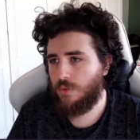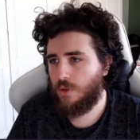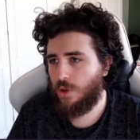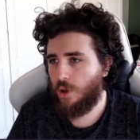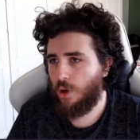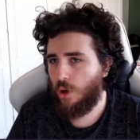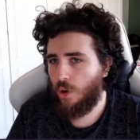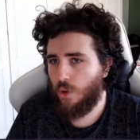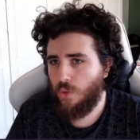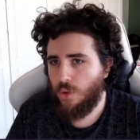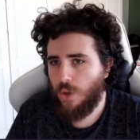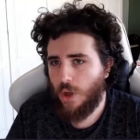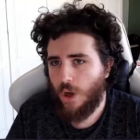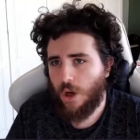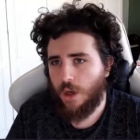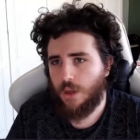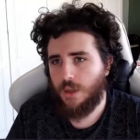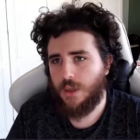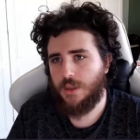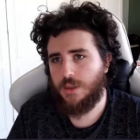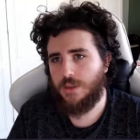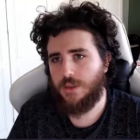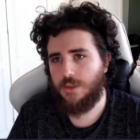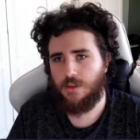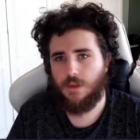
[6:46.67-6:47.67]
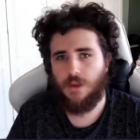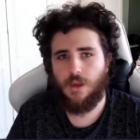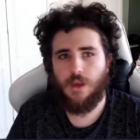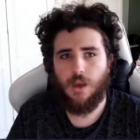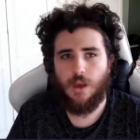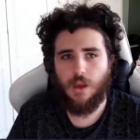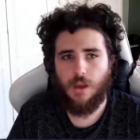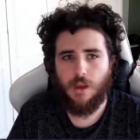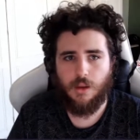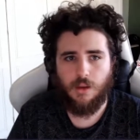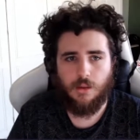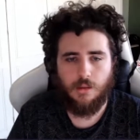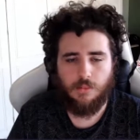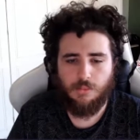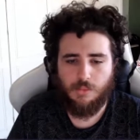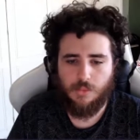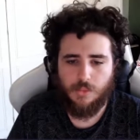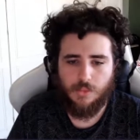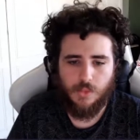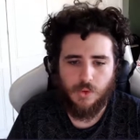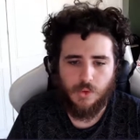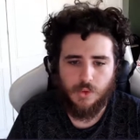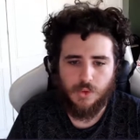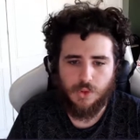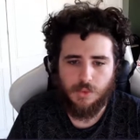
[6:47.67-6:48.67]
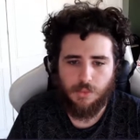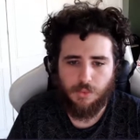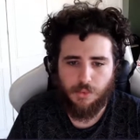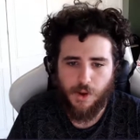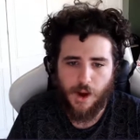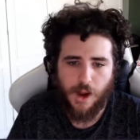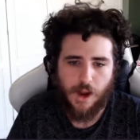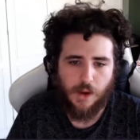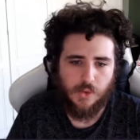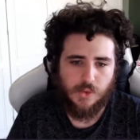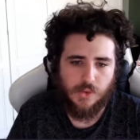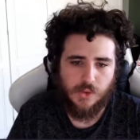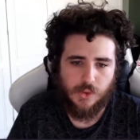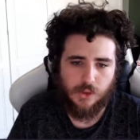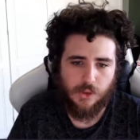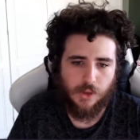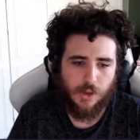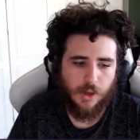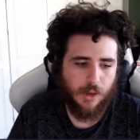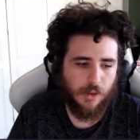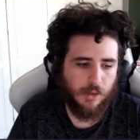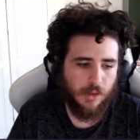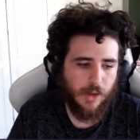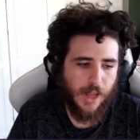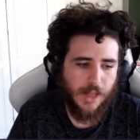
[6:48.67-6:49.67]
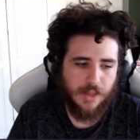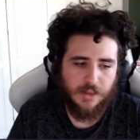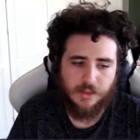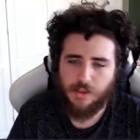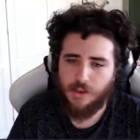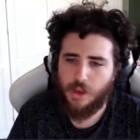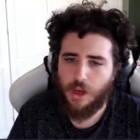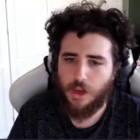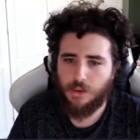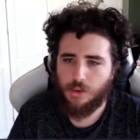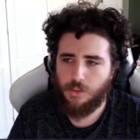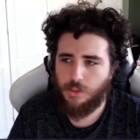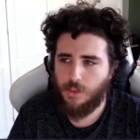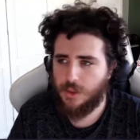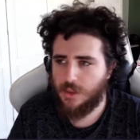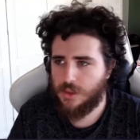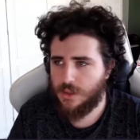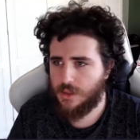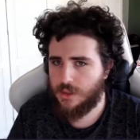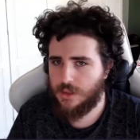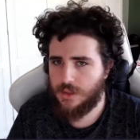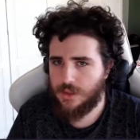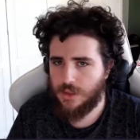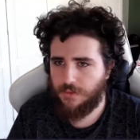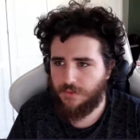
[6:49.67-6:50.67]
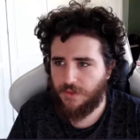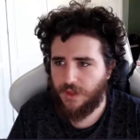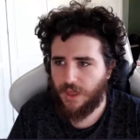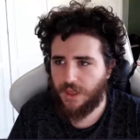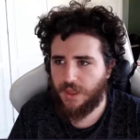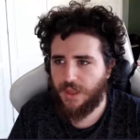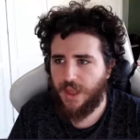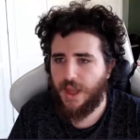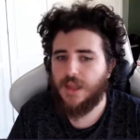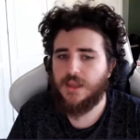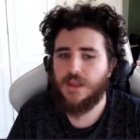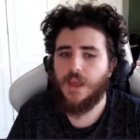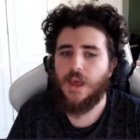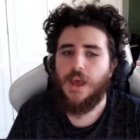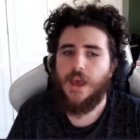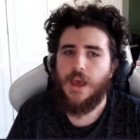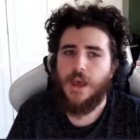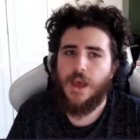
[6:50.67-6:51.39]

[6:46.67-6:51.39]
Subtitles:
code on it and use the browser and edit documents and stuff like that.